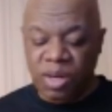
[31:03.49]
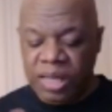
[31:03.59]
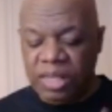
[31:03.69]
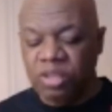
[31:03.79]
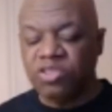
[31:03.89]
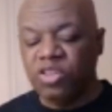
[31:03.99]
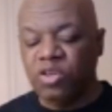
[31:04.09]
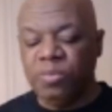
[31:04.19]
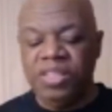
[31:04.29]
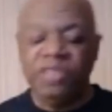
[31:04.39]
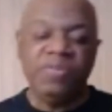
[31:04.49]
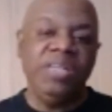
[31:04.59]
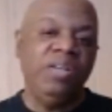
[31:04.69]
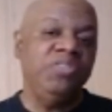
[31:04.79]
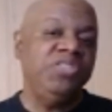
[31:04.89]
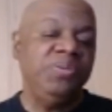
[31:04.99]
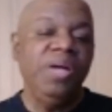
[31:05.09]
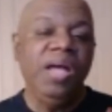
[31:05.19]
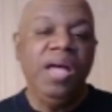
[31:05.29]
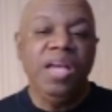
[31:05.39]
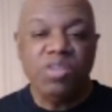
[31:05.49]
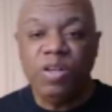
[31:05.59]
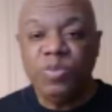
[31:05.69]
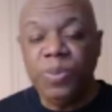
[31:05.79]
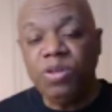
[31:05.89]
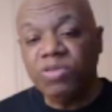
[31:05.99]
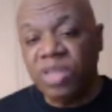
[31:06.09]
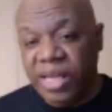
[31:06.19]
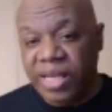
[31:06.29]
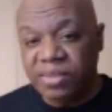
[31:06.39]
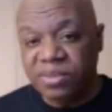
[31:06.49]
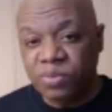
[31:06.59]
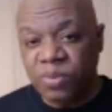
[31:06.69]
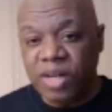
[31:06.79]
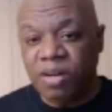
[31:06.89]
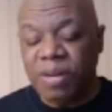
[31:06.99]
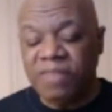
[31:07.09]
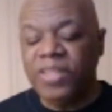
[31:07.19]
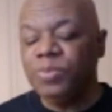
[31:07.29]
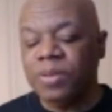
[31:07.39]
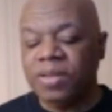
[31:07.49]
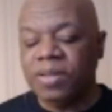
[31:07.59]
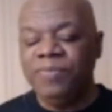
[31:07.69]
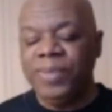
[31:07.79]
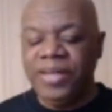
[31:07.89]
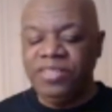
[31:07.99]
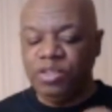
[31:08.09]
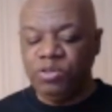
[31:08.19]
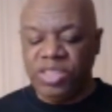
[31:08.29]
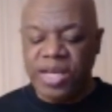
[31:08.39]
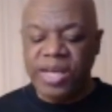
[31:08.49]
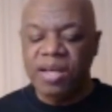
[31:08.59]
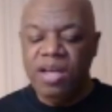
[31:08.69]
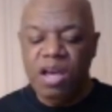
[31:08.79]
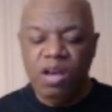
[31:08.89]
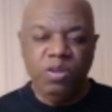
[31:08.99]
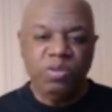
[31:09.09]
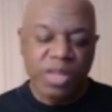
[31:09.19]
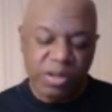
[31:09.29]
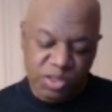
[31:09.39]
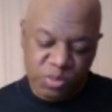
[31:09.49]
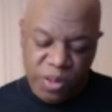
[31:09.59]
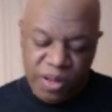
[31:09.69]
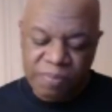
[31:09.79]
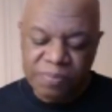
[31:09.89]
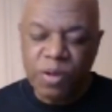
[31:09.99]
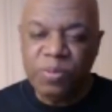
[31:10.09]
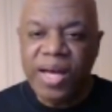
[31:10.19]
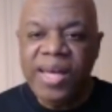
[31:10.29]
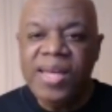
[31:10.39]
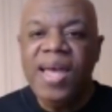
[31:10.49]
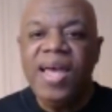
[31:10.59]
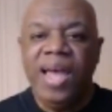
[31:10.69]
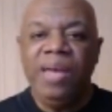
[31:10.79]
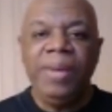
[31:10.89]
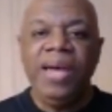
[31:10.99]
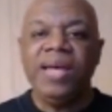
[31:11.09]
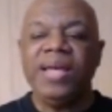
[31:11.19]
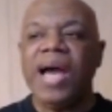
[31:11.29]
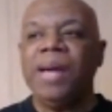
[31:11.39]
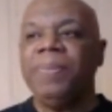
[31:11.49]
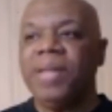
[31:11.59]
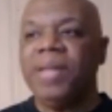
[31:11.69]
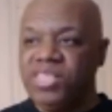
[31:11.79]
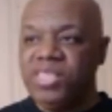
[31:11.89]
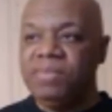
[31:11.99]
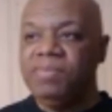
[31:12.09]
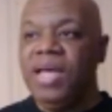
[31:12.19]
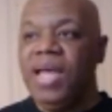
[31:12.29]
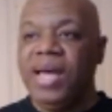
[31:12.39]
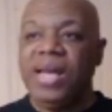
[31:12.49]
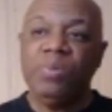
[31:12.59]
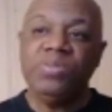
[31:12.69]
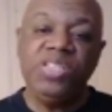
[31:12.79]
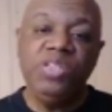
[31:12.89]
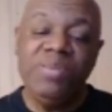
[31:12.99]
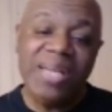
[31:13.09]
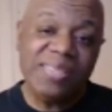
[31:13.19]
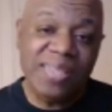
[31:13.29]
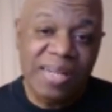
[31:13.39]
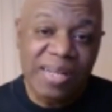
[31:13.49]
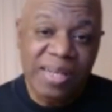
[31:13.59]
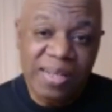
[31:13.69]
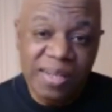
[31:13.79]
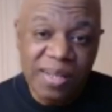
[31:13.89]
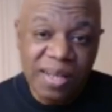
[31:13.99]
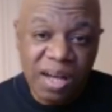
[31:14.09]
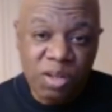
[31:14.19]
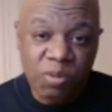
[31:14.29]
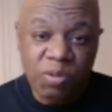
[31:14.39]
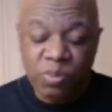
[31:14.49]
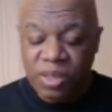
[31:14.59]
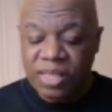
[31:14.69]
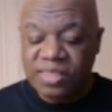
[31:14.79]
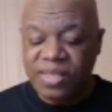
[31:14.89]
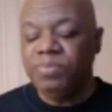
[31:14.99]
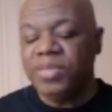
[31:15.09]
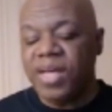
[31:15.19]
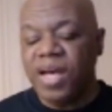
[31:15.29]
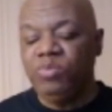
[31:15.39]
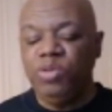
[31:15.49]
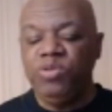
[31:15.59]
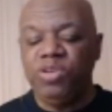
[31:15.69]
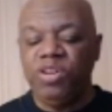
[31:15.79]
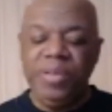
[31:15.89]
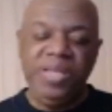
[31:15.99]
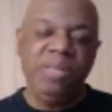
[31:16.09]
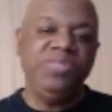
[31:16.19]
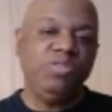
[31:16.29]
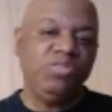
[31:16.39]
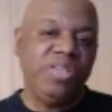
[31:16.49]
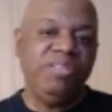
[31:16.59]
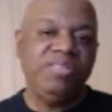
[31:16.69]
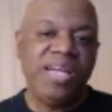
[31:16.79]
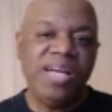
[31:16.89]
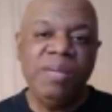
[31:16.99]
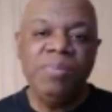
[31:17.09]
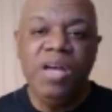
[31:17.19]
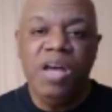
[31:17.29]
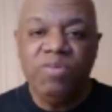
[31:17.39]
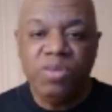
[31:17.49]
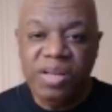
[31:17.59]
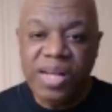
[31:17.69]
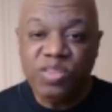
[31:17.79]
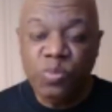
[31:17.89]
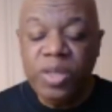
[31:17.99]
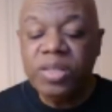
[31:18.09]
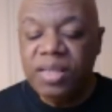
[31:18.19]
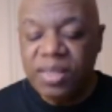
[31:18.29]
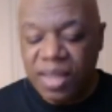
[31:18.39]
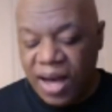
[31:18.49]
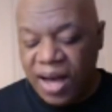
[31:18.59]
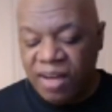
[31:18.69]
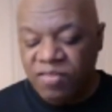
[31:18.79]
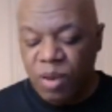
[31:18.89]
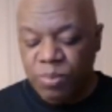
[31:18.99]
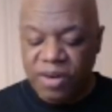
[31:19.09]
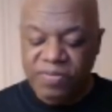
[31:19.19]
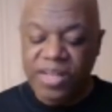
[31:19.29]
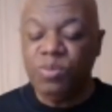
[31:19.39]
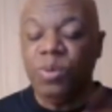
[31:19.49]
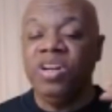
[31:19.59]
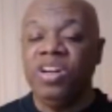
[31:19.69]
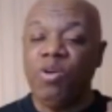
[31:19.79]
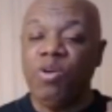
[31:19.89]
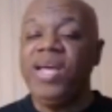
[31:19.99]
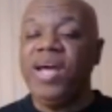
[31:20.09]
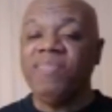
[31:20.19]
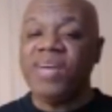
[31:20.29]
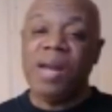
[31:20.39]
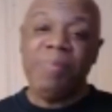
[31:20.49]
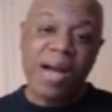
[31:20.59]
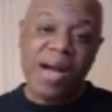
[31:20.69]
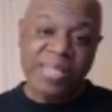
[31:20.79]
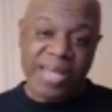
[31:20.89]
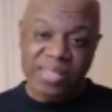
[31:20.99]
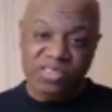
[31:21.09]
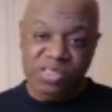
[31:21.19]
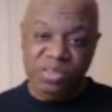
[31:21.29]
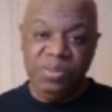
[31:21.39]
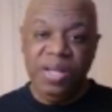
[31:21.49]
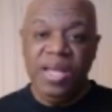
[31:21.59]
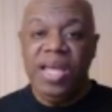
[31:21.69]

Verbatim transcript: uh, it looks a little bit different there too. So I always put those links right on my Facebook Live page, so check those out as well. Okay? Amen. God bless you, and I will see you next Sunday, uh, Lord willing, same time, two thirty p m Central Standard Time, for the next weekly live prophetic word. And oh yeah, I've got a podcast too.